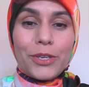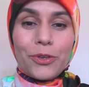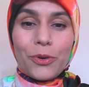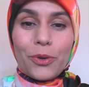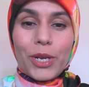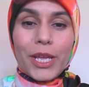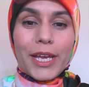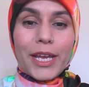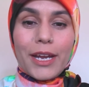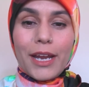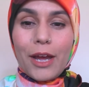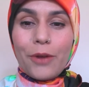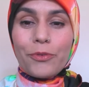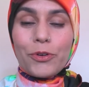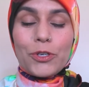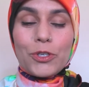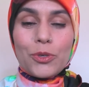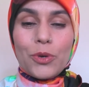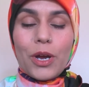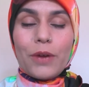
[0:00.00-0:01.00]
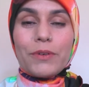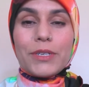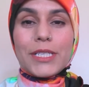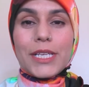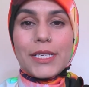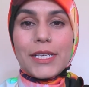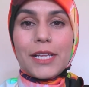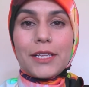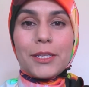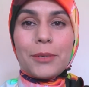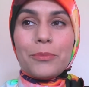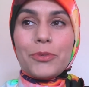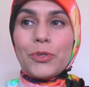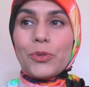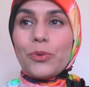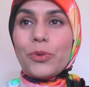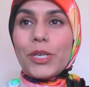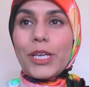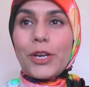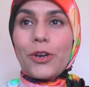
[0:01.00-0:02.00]
like an hour, 2 hours, I tell them
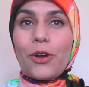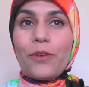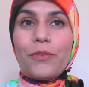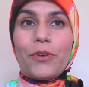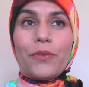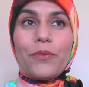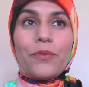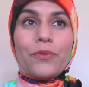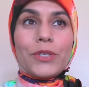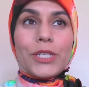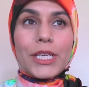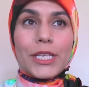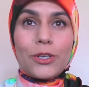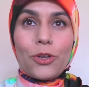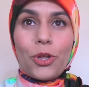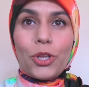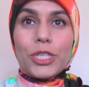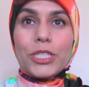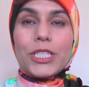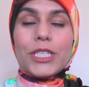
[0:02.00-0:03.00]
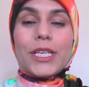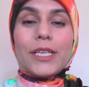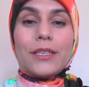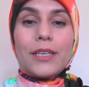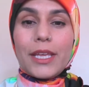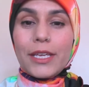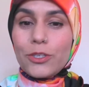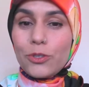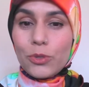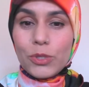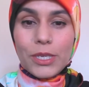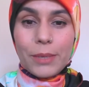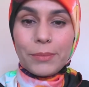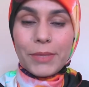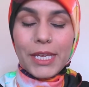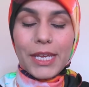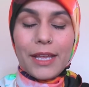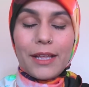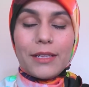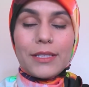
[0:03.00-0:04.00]
to get off of technology and like do
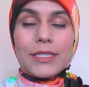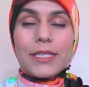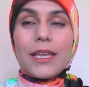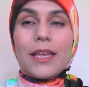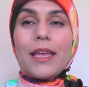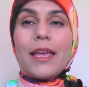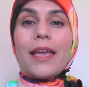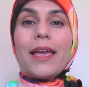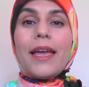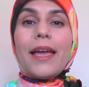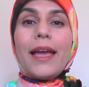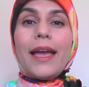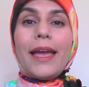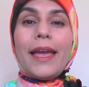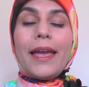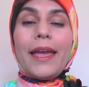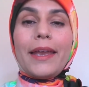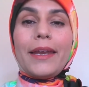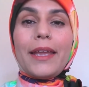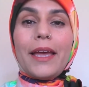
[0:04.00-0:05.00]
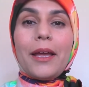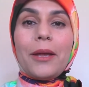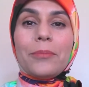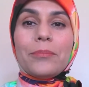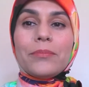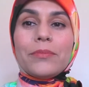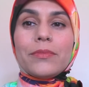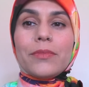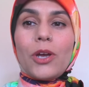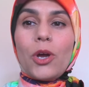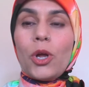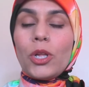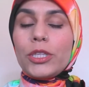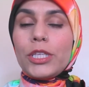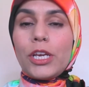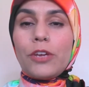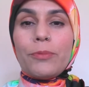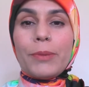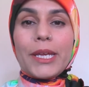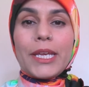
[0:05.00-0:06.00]
something else. And all
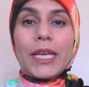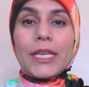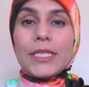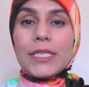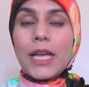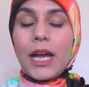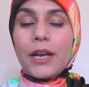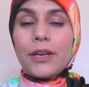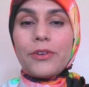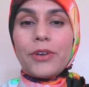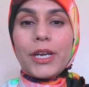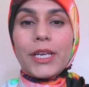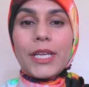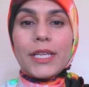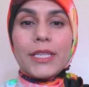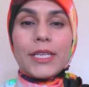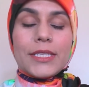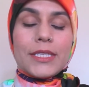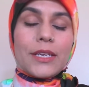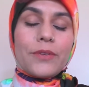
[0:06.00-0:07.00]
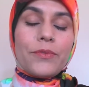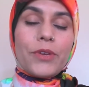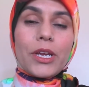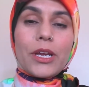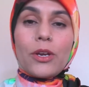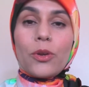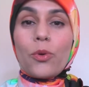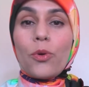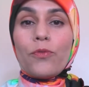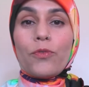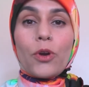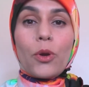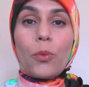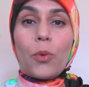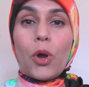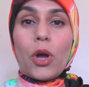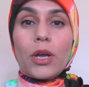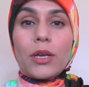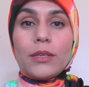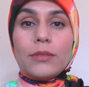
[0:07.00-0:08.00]
three of my kids got ready and they said, we're going to go for a
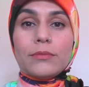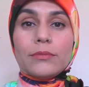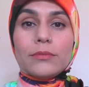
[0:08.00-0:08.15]
walk.